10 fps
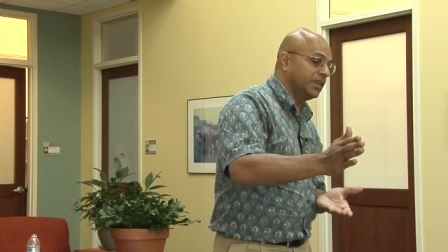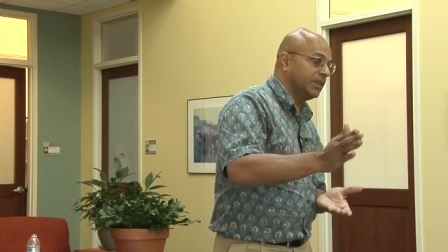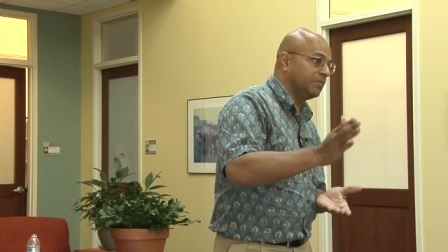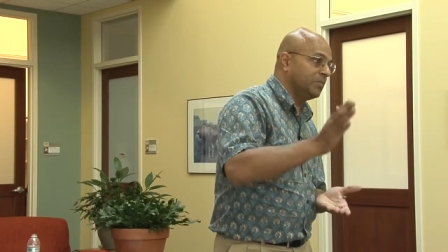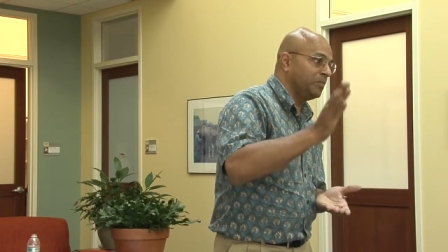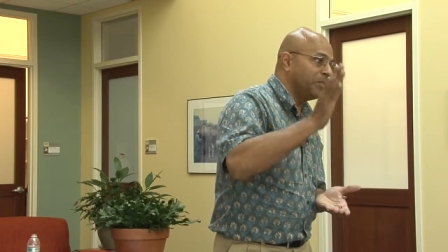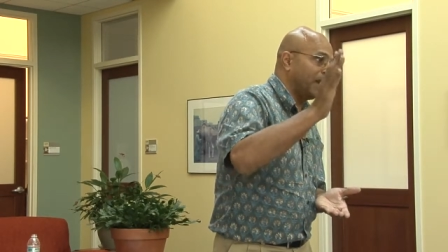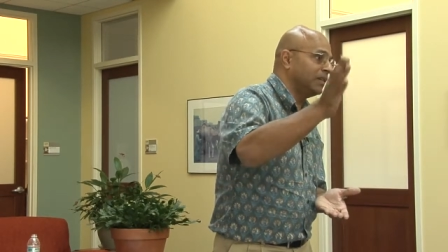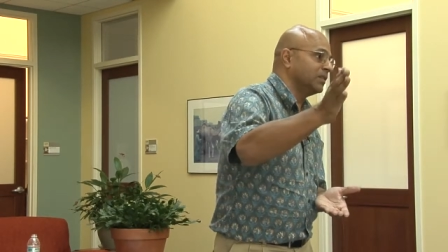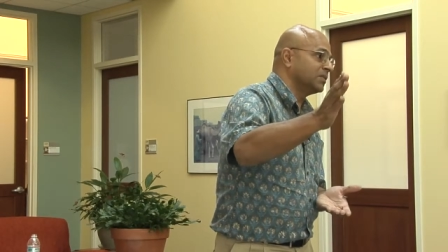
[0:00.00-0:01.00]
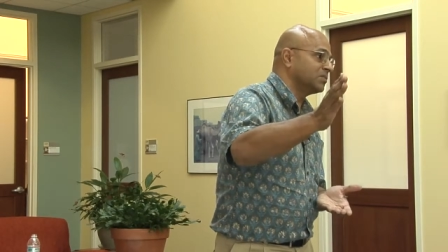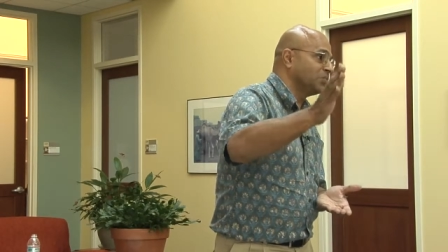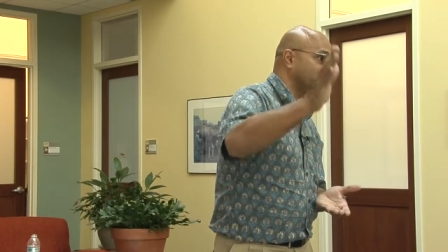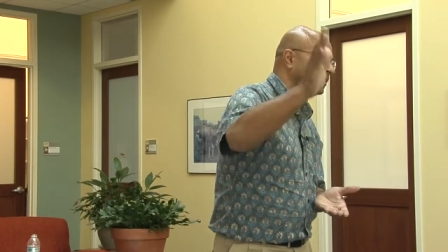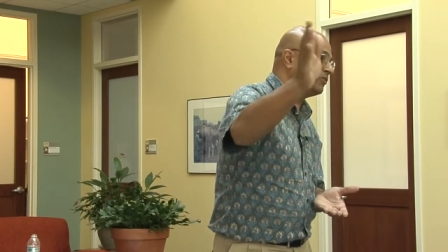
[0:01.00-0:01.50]
are battles
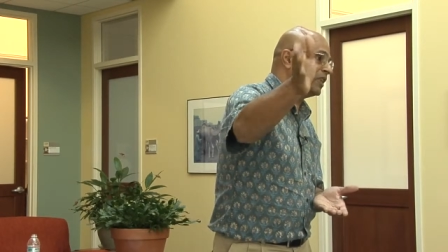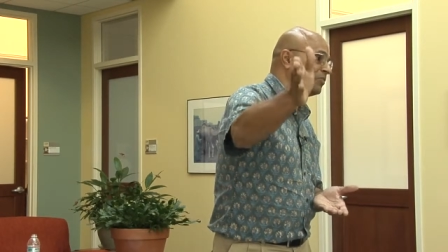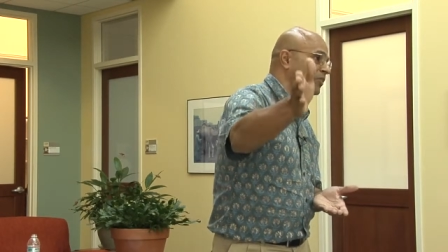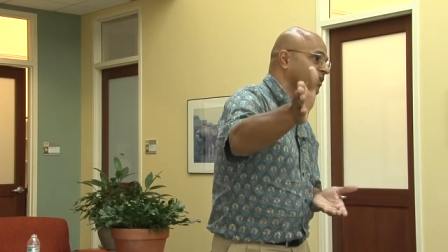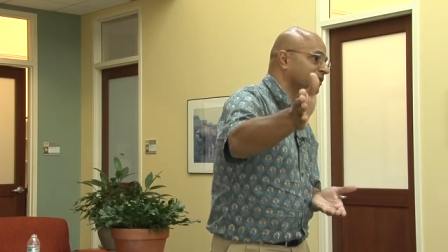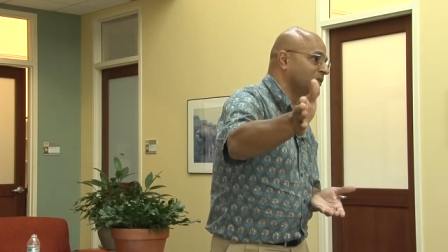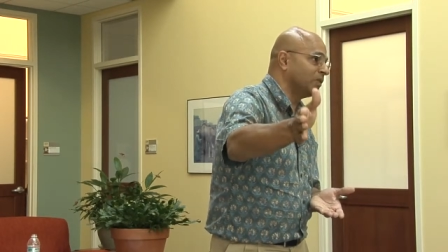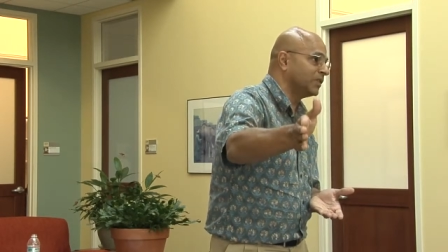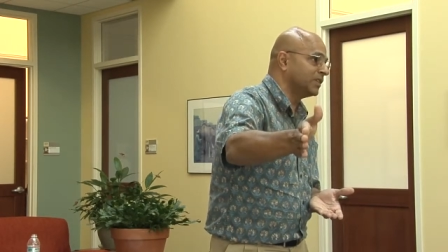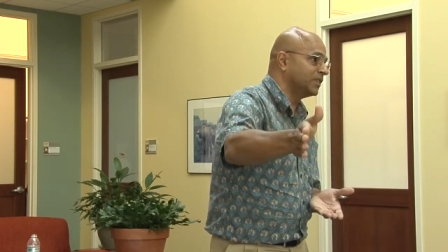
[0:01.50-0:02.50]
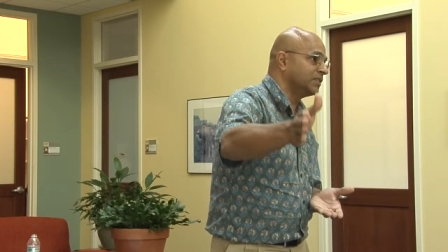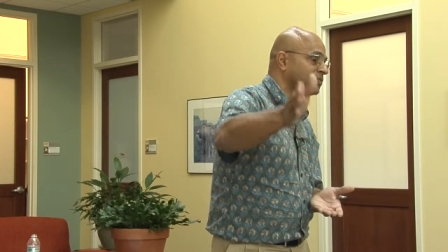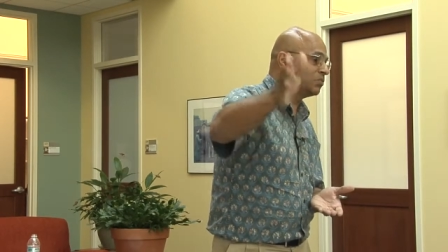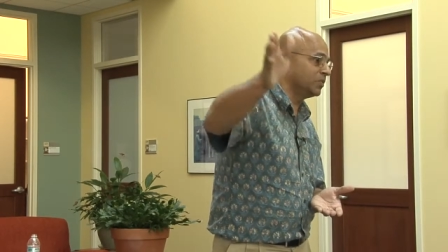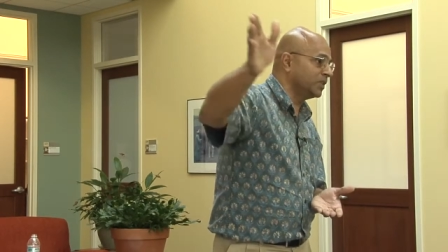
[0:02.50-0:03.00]
with development authorities,